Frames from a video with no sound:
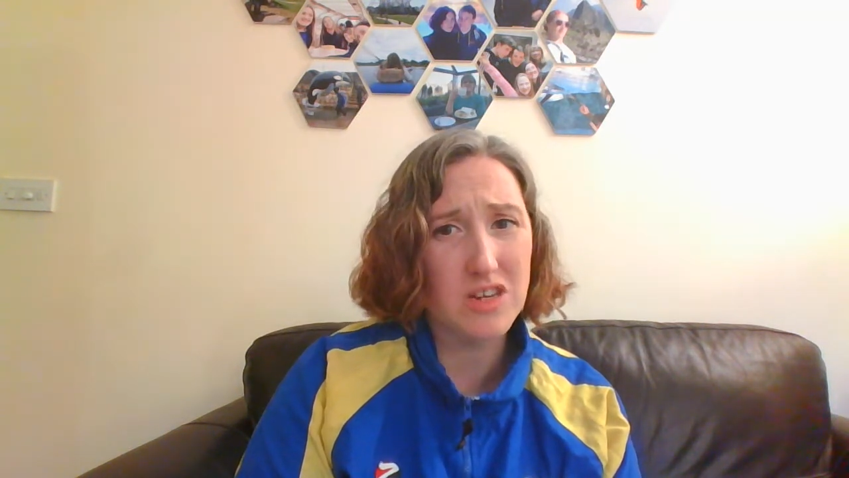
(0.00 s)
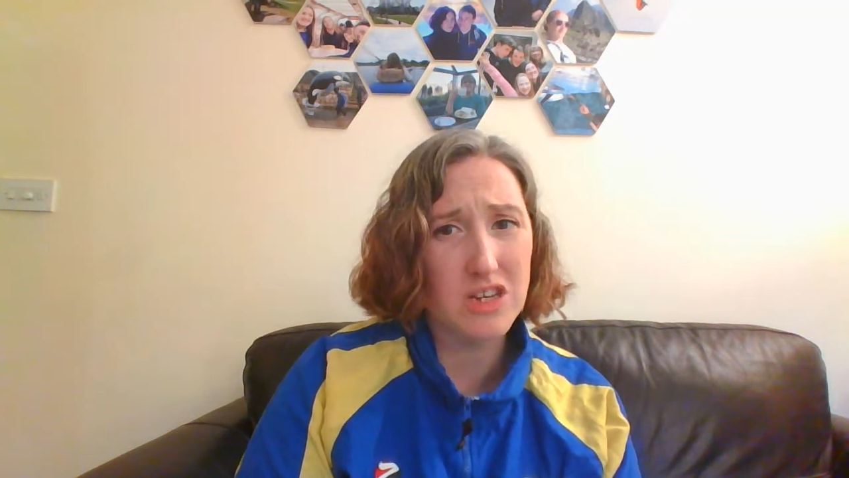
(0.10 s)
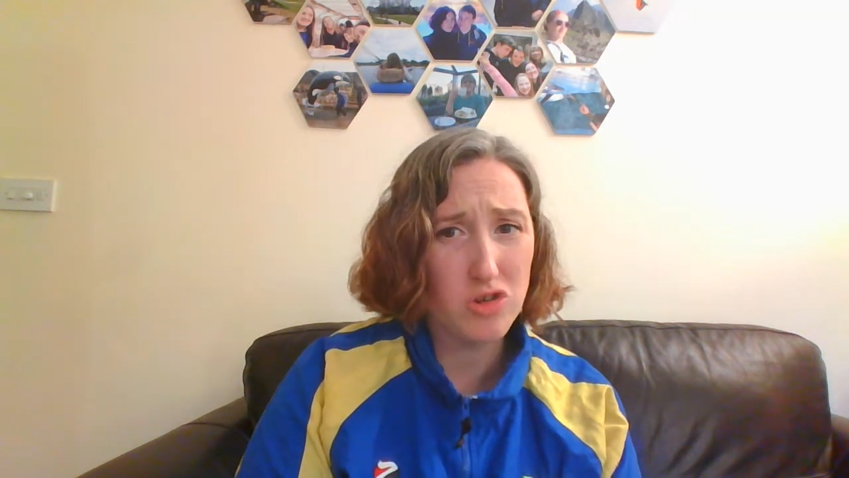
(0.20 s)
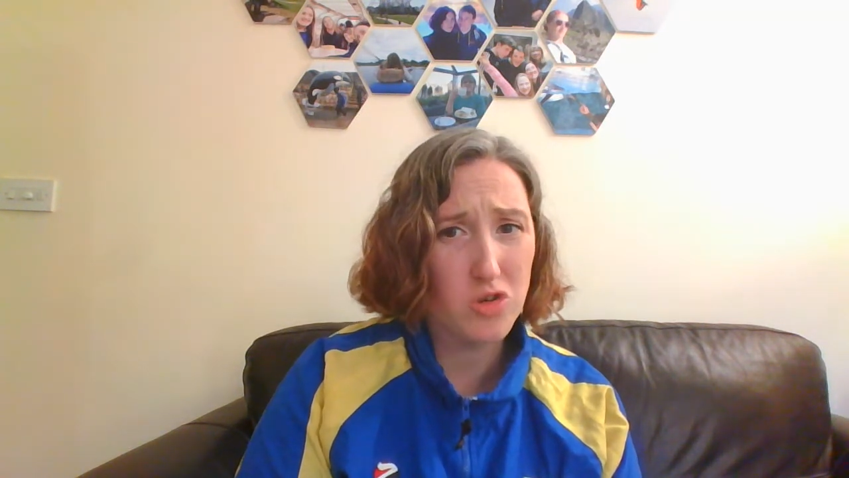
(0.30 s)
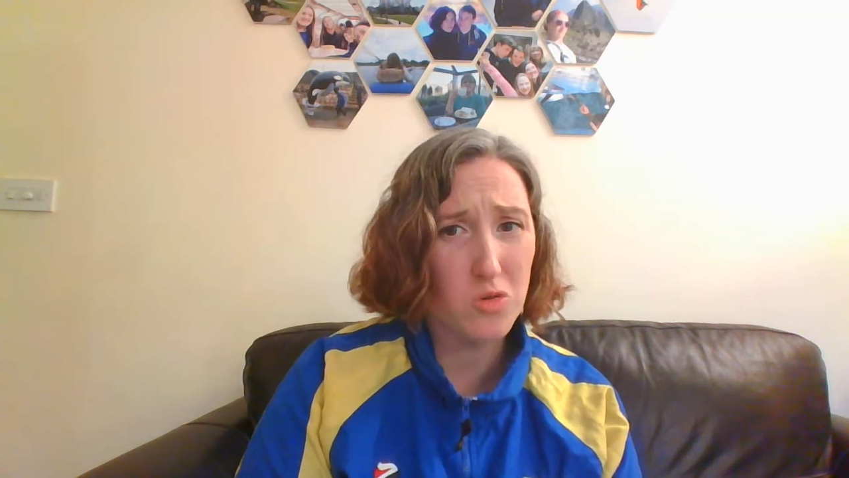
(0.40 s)
Are
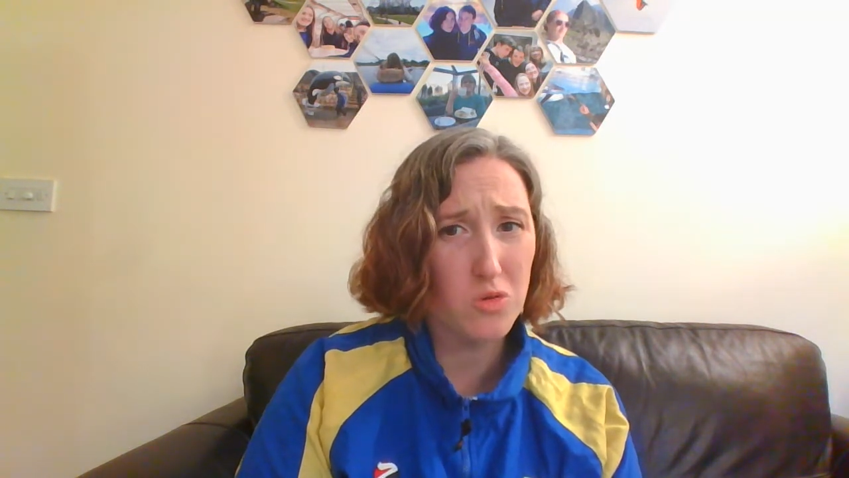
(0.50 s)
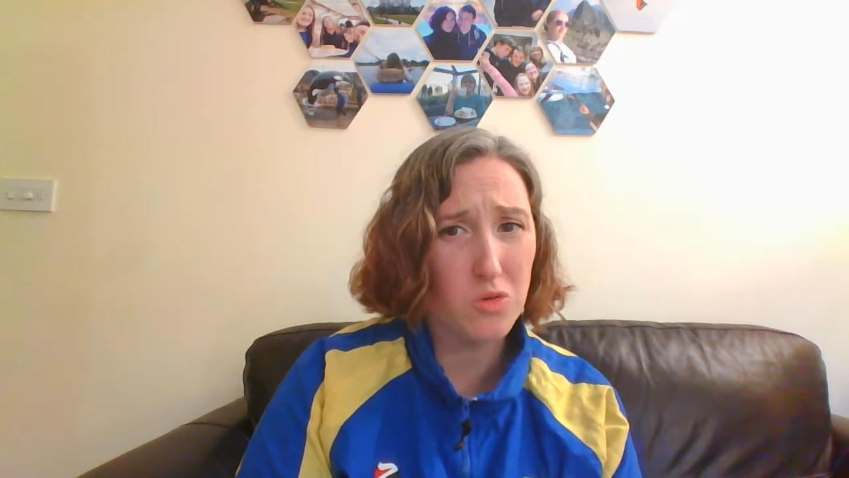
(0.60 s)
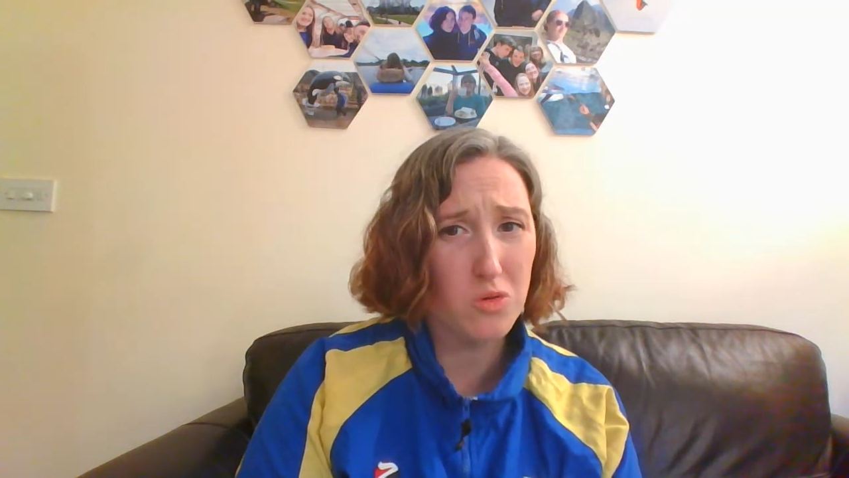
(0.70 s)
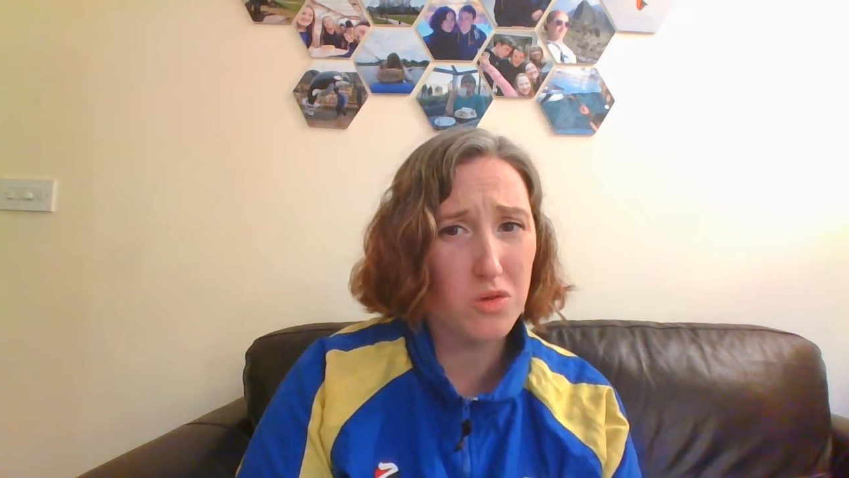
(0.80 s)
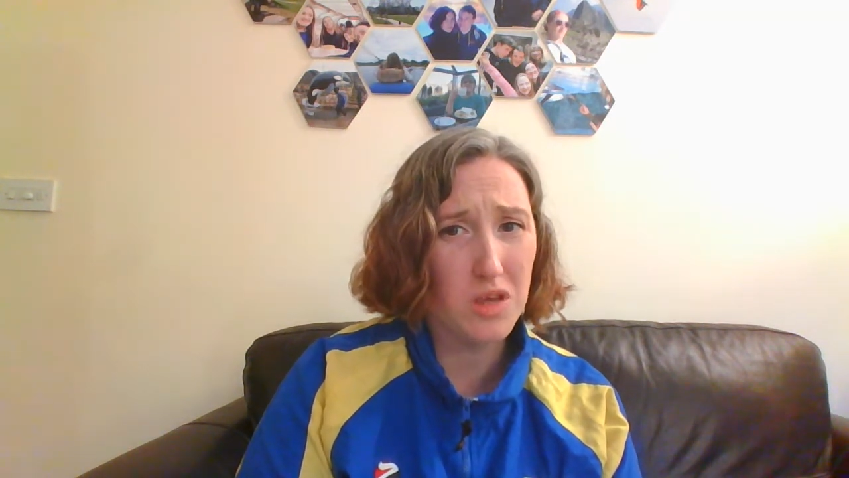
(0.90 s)
you
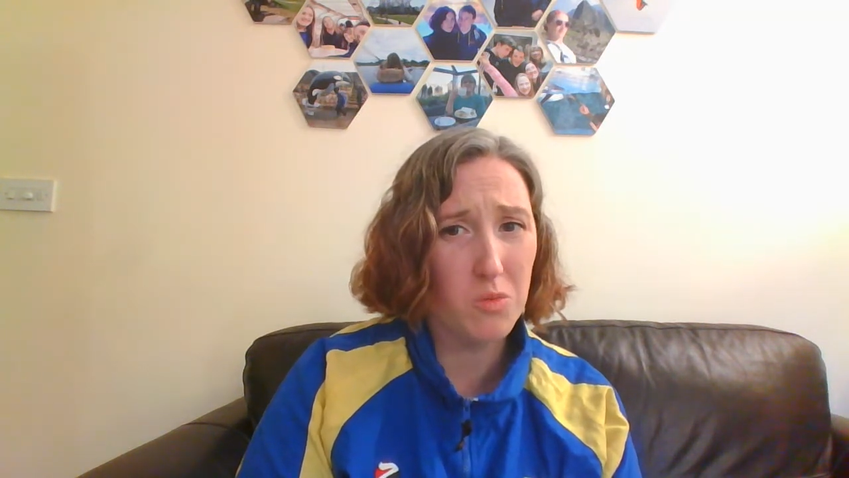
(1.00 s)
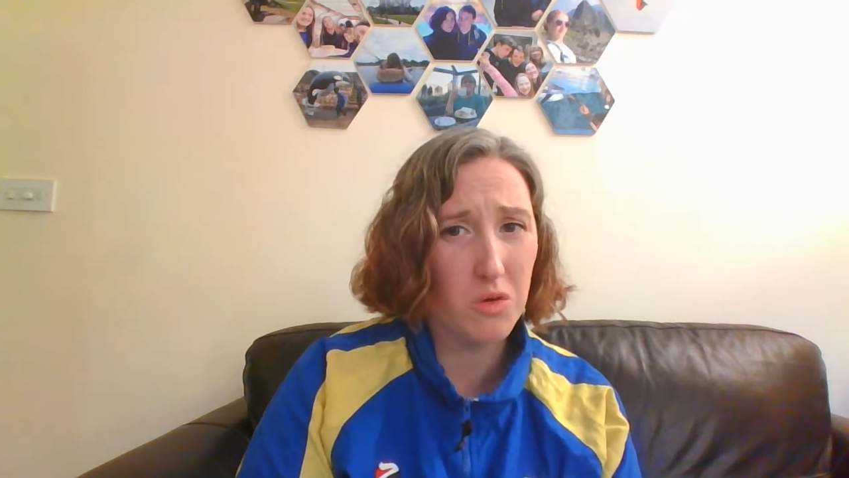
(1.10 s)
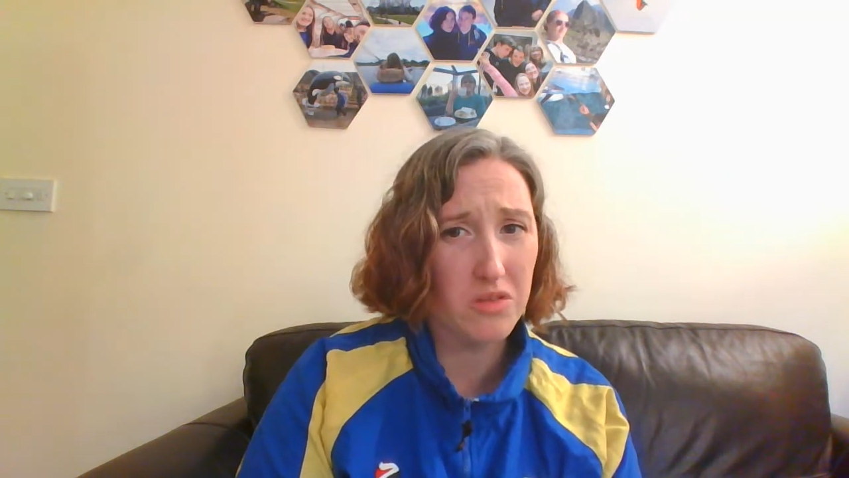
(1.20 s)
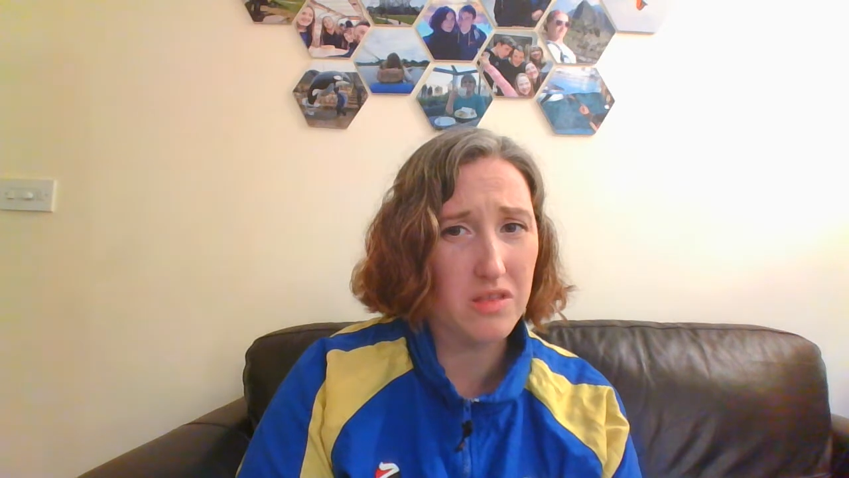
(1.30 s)
sure you want